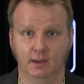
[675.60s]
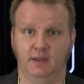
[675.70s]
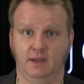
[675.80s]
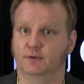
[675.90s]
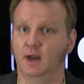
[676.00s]

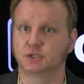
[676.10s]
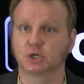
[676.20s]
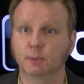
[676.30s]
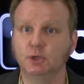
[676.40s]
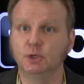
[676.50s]
If you're not
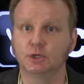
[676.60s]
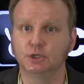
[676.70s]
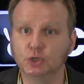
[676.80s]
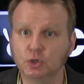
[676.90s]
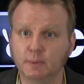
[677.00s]
sure what you can
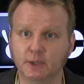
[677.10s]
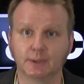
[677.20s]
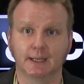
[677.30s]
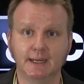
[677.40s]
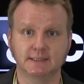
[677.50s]
do, but you would
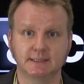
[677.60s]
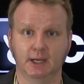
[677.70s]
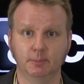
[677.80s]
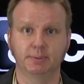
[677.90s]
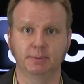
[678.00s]
like to
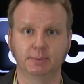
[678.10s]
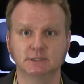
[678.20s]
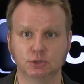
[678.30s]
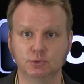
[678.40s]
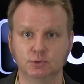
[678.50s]
help,
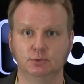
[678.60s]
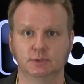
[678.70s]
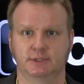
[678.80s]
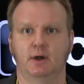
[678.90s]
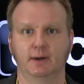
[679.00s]
please do
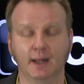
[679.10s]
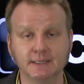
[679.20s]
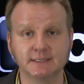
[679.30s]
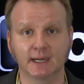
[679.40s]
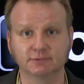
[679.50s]
use our
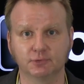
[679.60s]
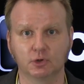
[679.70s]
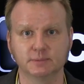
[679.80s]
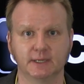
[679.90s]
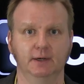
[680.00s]
contact
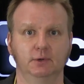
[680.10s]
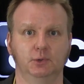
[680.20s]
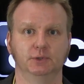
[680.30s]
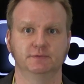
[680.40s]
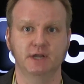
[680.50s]
form to get a
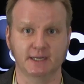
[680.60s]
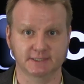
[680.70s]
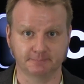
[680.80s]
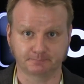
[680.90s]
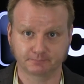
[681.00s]
hold of
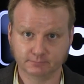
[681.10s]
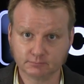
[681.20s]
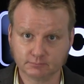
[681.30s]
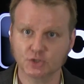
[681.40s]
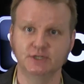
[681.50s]
Jess.
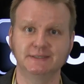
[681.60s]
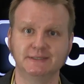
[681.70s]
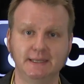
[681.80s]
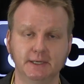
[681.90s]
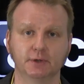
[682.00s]
She's
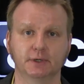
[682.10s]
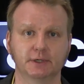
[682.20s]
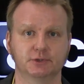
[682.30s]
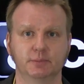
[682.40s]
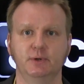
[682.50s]
eager to
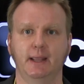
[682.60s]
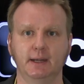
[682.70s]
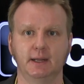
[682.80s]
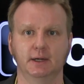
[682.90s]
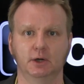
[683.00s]
contribute
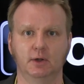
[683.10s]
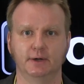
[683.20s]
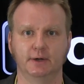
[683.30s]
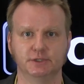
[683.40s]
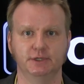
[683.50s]
any and all
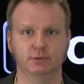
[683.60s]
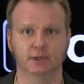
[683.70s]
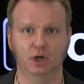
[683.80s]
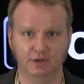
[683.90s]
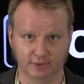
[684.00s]
energy you
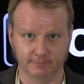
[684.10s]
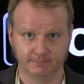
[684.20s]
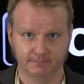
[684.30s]
can offer.